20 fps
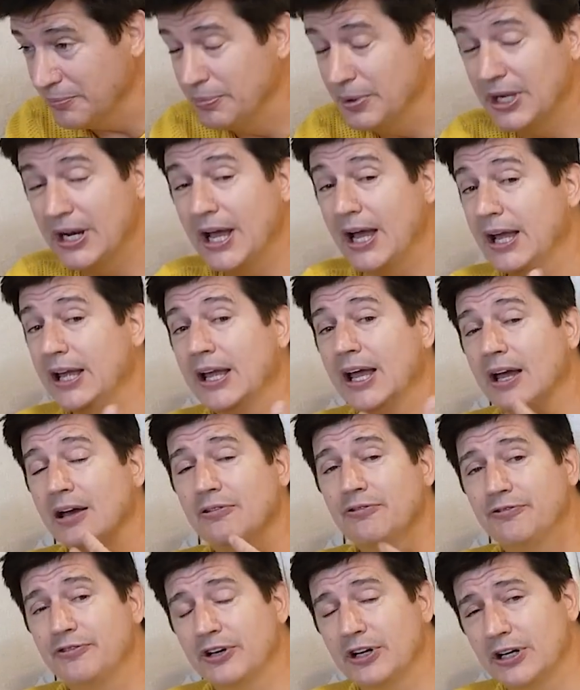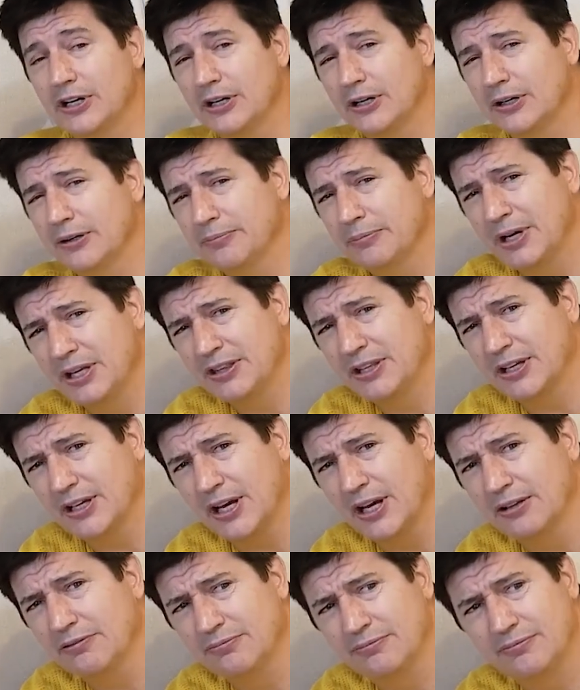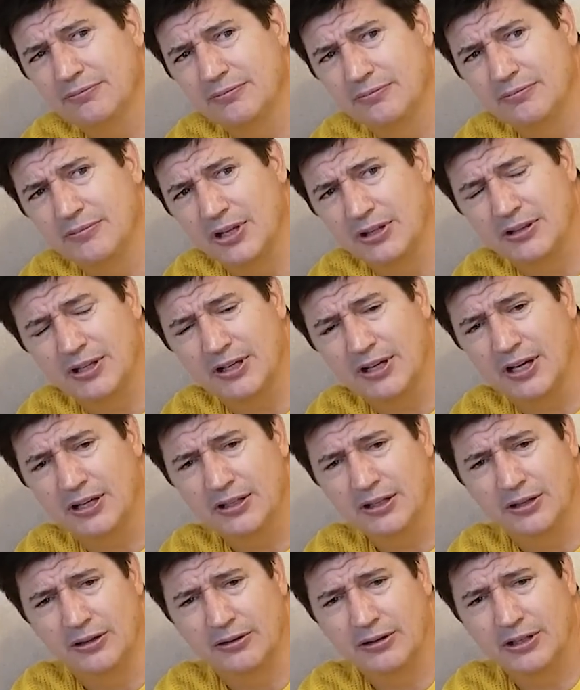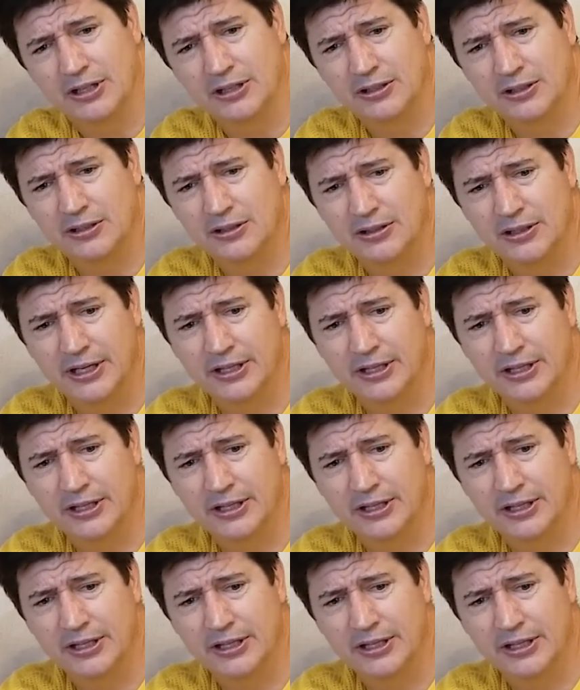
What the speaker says: But I have, I think I you know, get a little